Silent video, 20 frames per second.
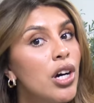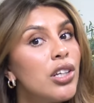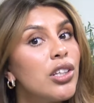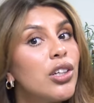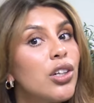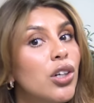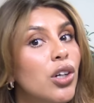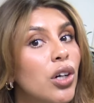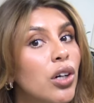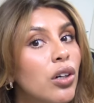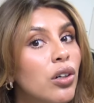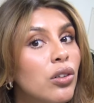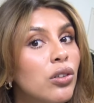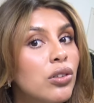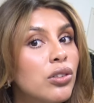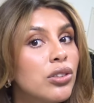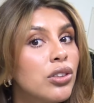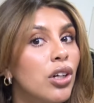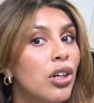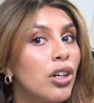The
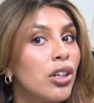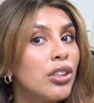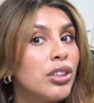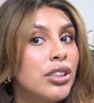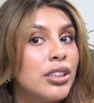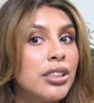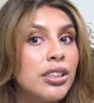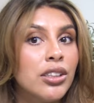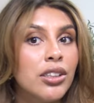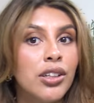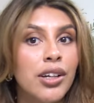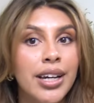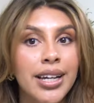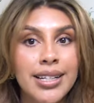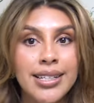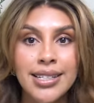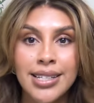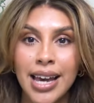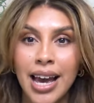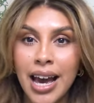curls are still
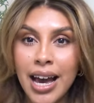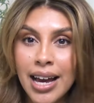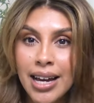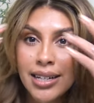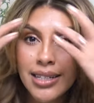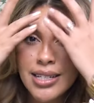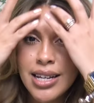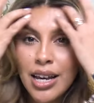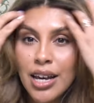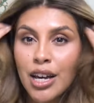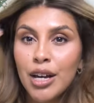intact.